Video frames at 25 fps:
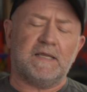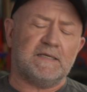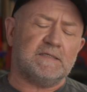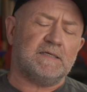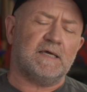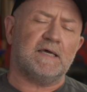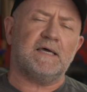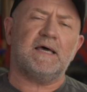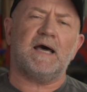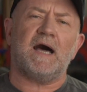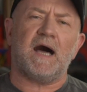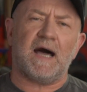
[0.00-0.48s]

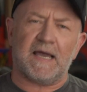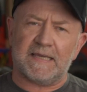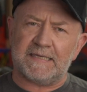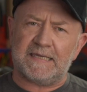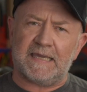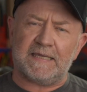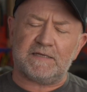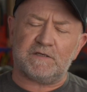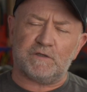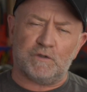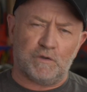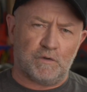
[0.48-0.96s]
and I
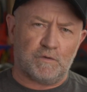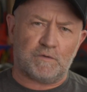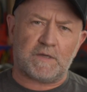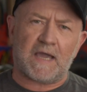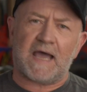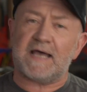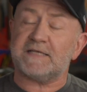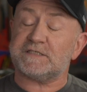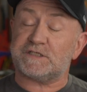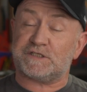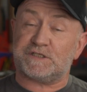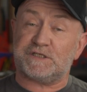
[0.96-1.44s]
get new
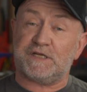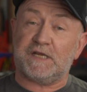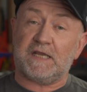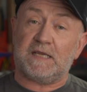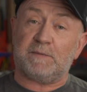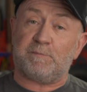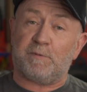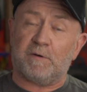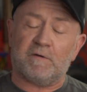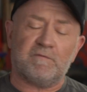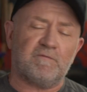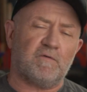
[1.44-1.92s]
cars
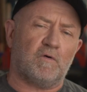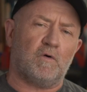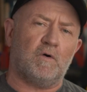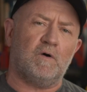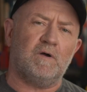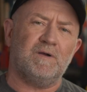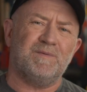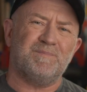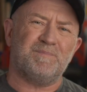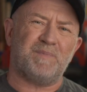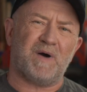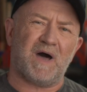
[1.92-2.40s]
cheap
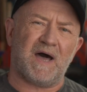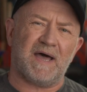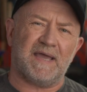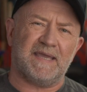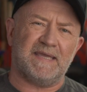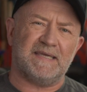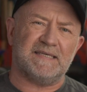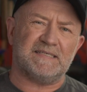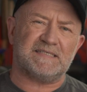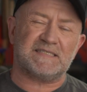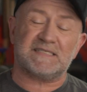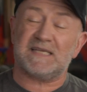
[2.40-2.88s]
for
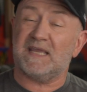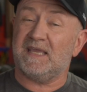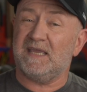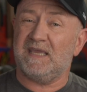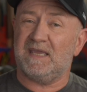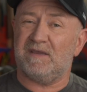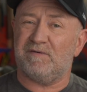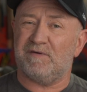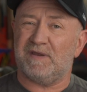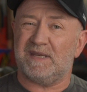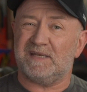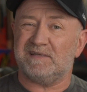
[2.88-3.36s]
buyers
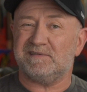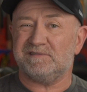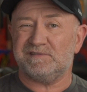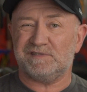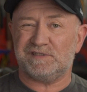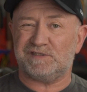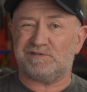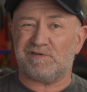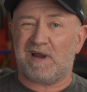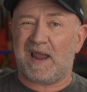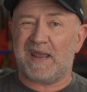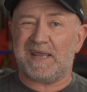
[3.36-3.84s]
here in
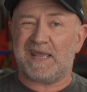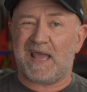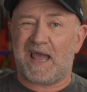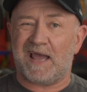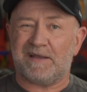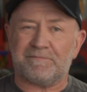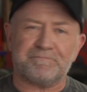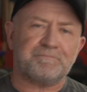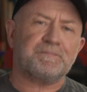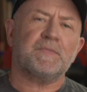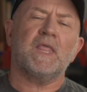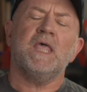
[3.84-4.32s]

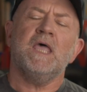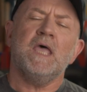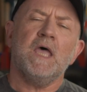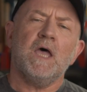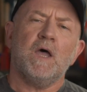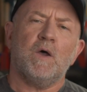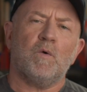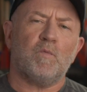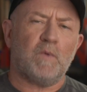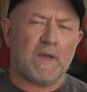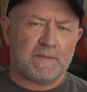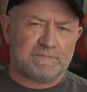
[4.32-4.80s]
Australia.
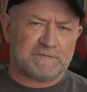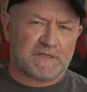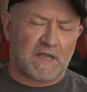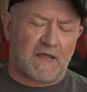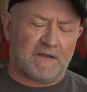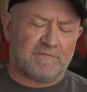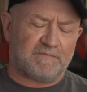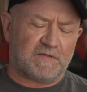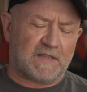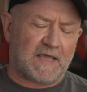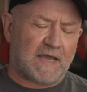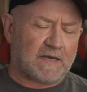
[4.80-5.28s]

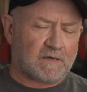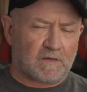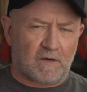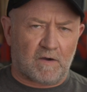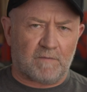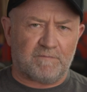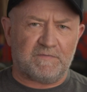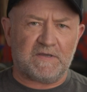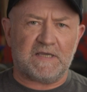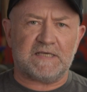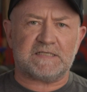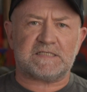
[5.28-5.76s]
Website for that,
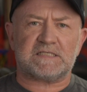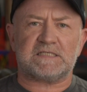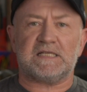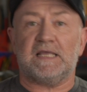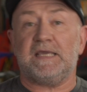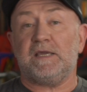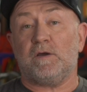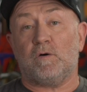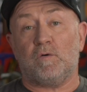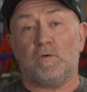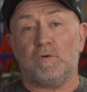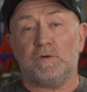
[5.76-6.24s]

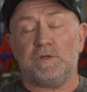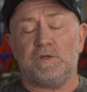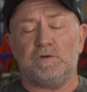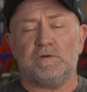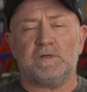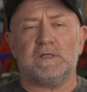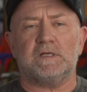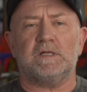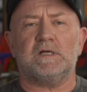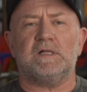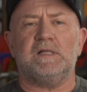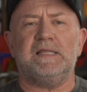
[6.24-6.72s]
obviously, or you
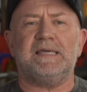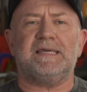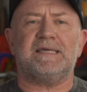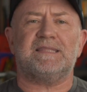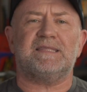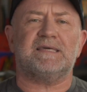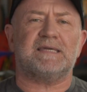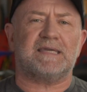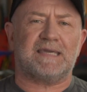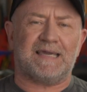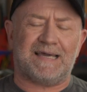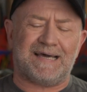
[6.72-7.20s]
can click
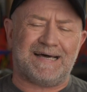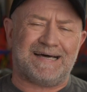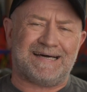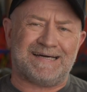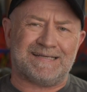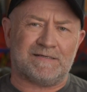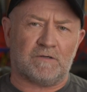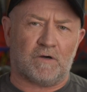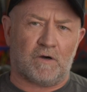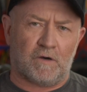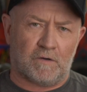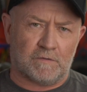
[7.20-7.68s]
the
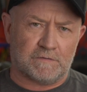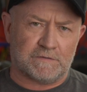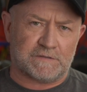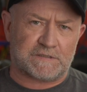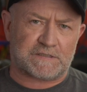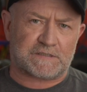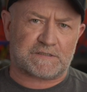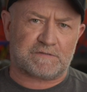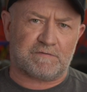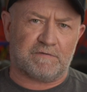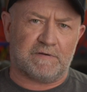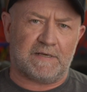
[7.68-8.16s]
card on
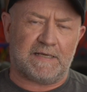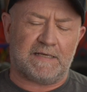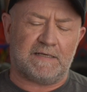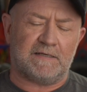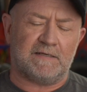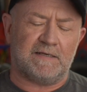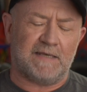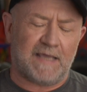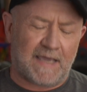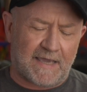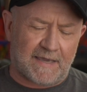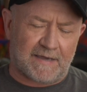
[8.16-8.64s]

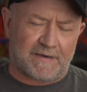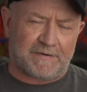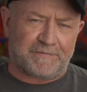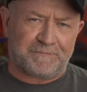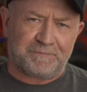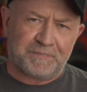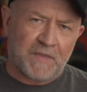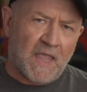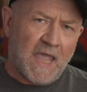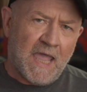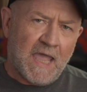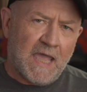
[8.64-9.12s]
screen now.
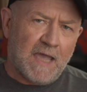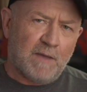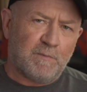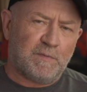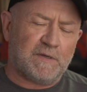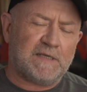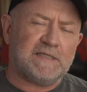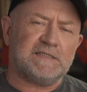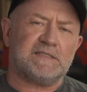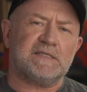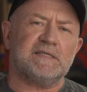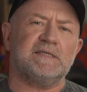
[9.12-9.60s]

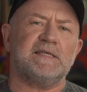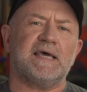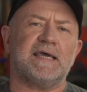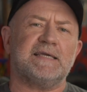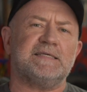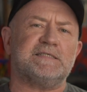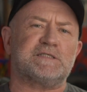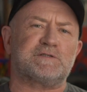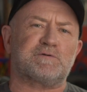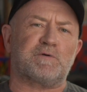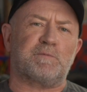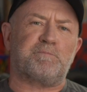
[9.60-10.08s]
But in
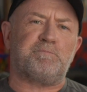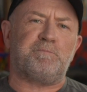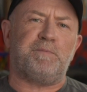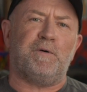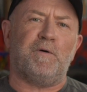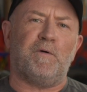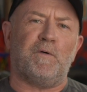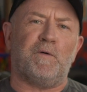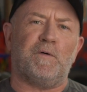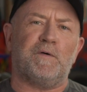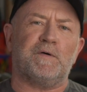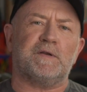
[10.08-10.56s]
today's
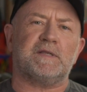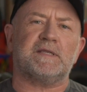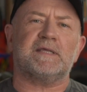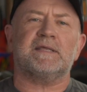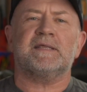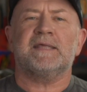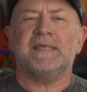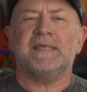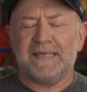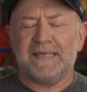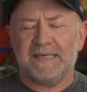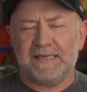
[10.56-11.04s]
report,
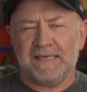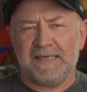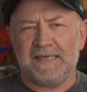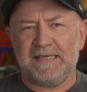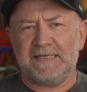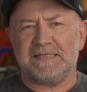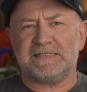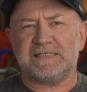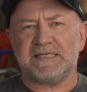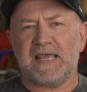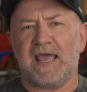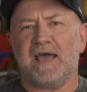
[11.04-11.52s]

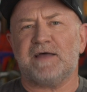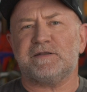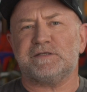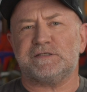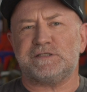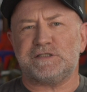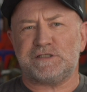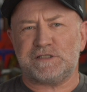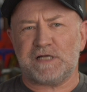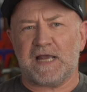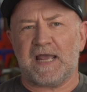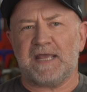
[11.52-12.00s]
here's how to
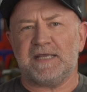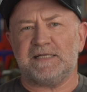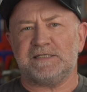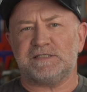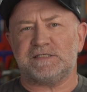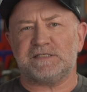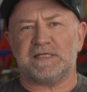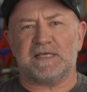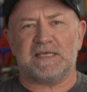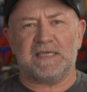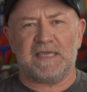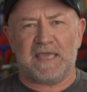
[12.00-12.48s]

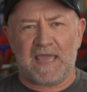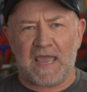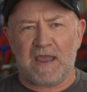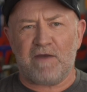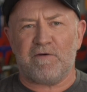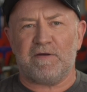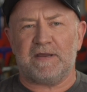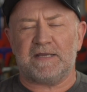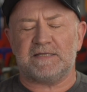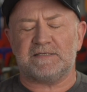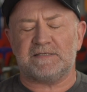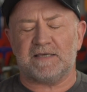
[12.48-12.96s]
change the
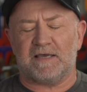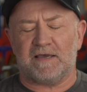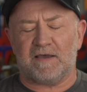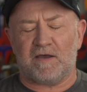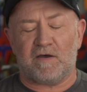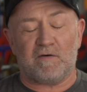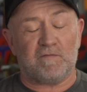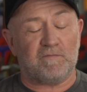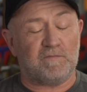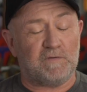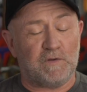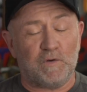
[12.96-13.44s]
character
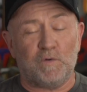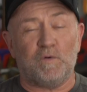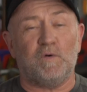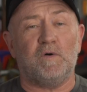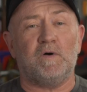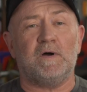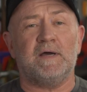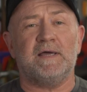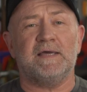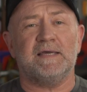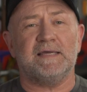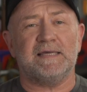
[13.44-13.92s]
of
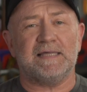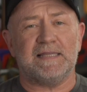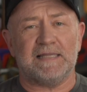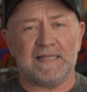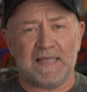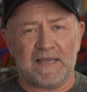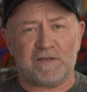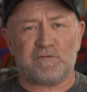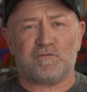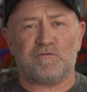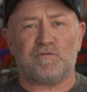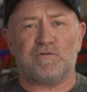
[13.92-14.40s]
your
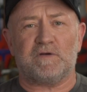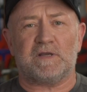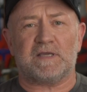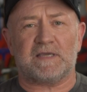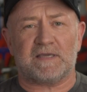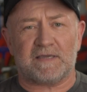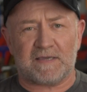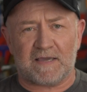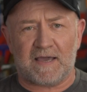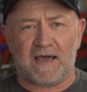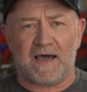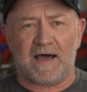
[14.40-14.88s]

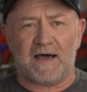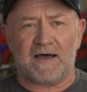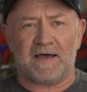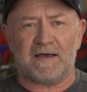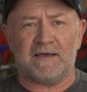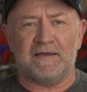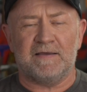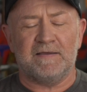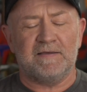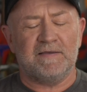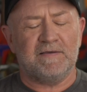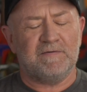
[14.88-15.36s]
electric
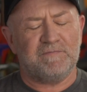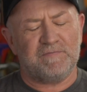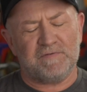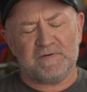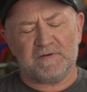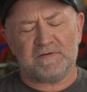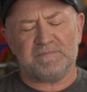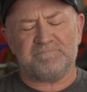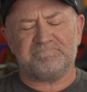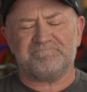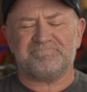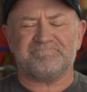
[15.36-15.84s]
car
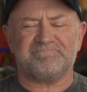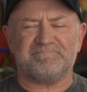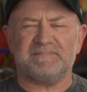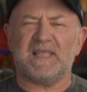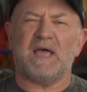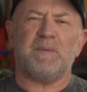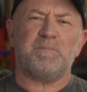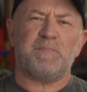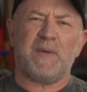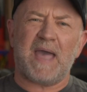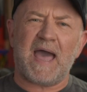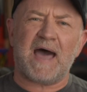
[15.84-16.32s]
for
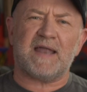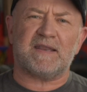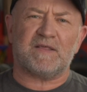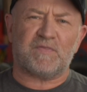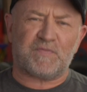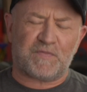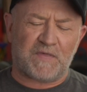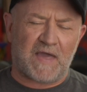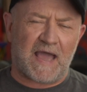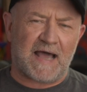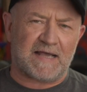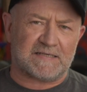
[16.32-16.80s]
about
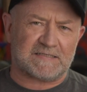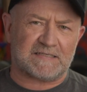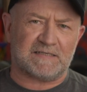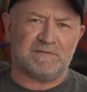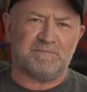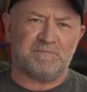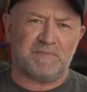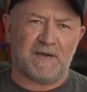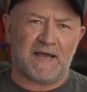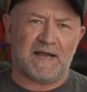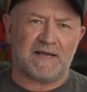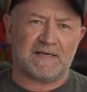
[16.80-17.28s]

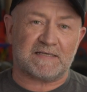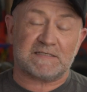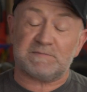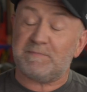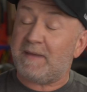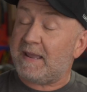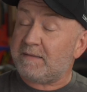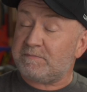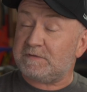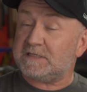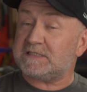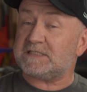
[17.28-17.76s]
$1,000,
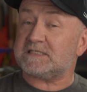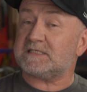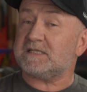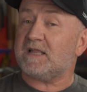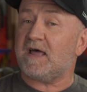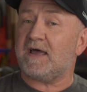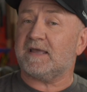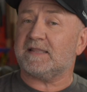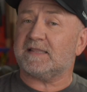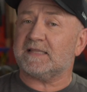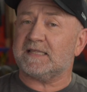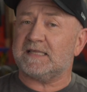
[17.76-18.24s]
maybe
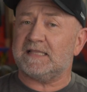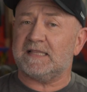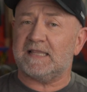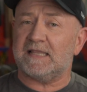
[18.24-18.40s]
slightly